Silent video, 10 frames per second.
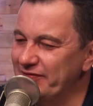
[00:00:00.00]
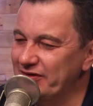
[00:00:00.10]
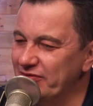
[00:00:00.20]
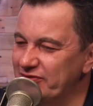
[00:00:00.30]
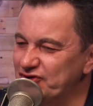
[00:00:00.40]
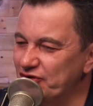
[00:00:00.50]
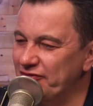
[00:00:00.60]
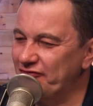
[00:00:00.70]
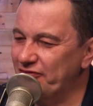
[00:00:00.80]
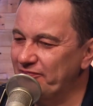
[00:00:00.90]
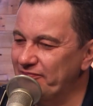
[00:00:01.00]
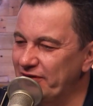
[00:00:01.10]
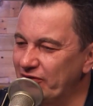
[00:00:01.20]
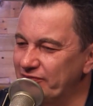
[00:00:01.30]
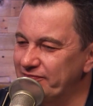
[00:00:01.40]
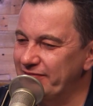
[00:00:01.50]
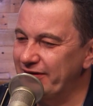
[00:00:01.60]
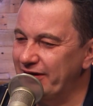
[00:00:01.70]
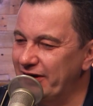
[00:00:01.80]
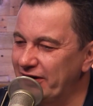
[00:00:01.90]
of a, a story from the old
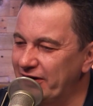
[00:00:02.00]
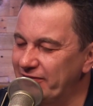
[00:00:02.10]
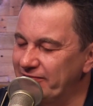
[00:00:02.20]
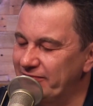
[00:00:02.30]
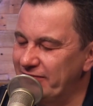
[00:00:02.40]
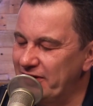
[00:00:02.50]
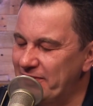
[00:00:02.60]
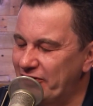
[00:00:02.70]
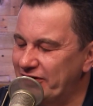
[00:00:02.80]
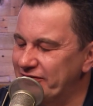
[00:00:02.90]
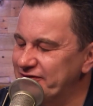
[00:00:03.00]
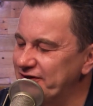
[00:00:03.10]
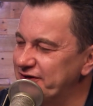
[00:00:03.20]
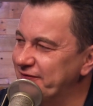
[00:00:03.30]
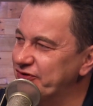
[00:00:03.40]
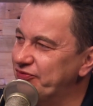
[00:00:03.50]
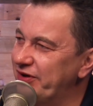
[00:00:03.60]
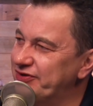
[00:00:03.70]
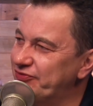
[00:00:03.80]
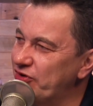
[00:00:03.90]
uh, American science fiction
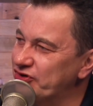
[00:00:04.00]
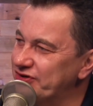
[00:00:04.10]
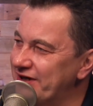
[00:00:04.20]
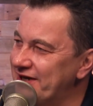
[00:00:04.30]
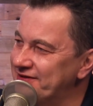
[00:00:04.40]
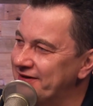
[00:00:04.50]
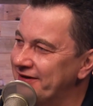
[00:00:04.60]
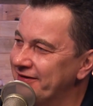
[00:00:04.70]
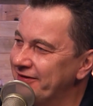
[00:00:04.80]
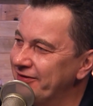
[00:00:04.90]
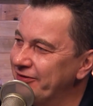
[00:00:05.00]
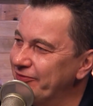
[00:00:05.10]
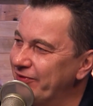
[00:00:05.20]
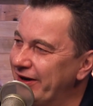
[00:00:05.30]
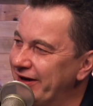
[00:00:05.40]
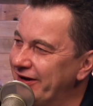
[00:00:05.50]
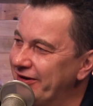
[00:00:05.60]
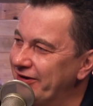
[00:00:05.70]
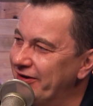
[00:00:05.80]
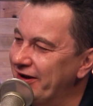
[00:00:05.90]
writer Roger Zelazny,
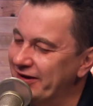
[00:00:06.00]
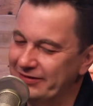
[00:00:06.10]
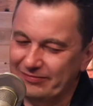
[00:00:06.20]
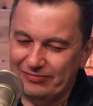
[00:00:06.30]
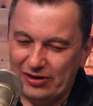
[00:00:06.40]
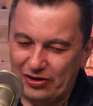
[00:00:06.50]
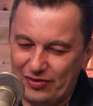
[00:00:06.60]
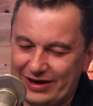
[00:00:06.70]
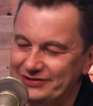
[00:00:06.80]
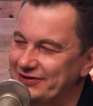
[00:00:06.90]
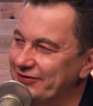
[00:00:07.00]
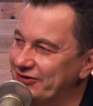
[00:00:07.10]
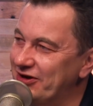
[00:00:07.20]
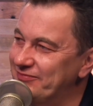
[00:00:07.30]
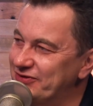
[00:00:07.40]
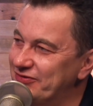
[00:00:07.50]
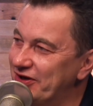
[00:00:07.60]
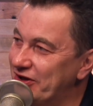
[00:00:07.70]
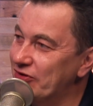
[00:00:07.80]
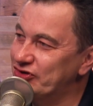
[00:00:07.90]
where a, a grandson comes and
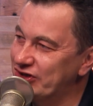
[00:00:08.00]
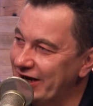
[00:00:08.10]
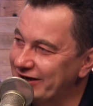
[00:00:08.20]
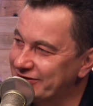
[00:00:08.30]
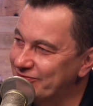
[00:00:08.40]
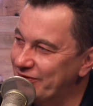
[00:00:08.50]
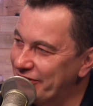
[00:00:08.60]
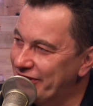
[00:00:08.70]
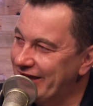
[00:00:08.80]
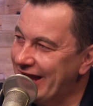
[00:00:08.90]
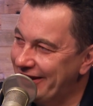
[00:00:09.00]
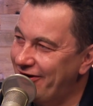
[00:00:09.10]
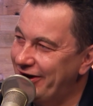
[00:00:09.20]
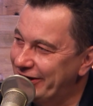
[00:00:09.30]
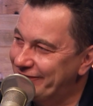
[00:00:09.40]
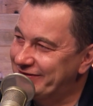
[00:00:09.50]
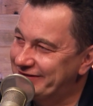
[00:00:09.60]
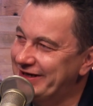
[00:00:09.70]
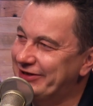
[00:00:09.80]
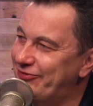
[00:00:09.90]
negotiates with the AI of his
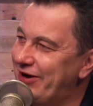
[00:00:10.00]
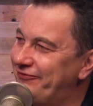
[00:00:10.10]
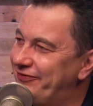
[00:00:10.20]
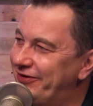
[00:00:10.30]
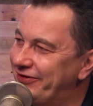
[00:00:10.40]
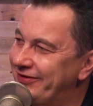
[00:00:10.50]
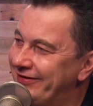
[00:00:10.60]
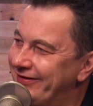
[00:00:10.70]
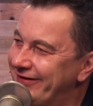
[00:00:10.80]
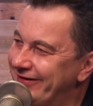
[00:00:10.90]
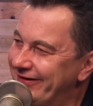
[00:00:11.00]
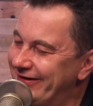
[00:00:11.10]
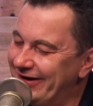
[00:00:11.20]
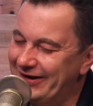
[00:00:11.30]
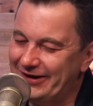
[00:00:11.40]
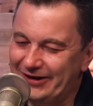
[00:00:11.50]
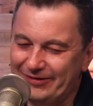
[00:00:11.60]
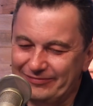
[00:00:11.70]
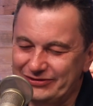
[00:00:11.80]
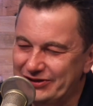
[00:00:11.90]
dead grandfather. Um,
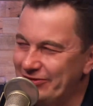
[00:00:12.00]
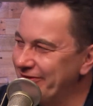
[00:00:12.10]
yeah, there's so,